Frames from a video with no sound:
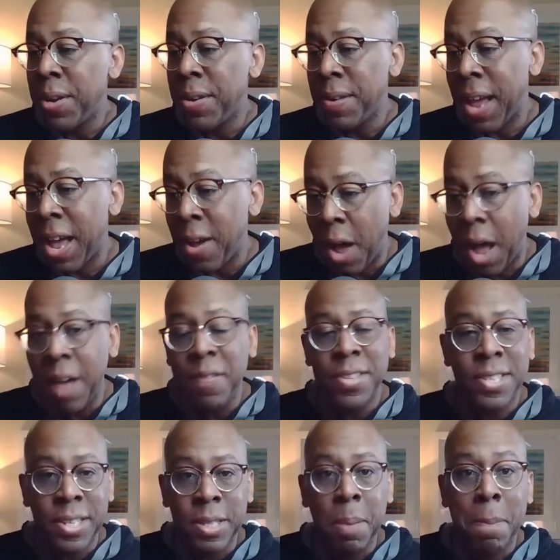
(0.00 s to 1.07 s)
now
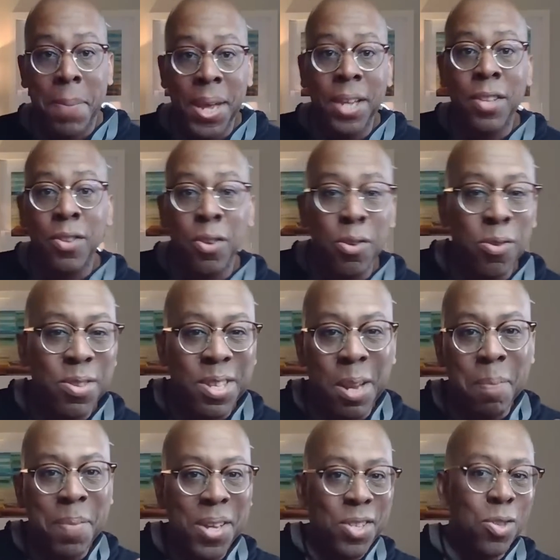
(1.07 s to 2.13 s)
obviously the big news,
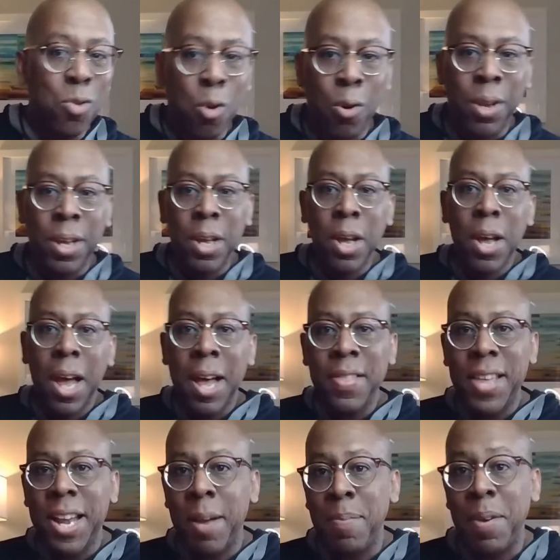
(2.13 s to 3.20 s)
the big story
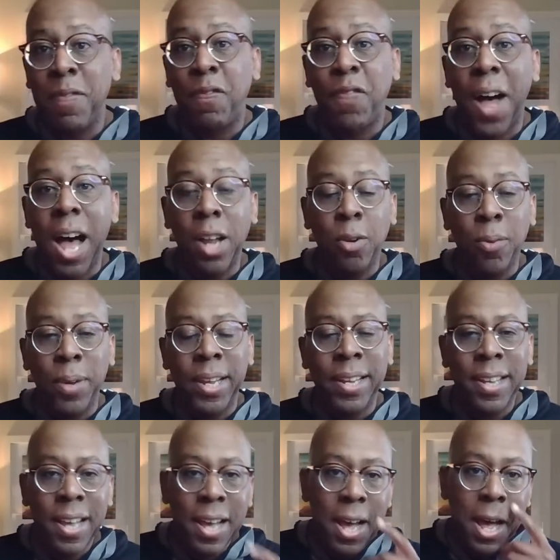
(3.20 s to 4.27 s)
that I've been following.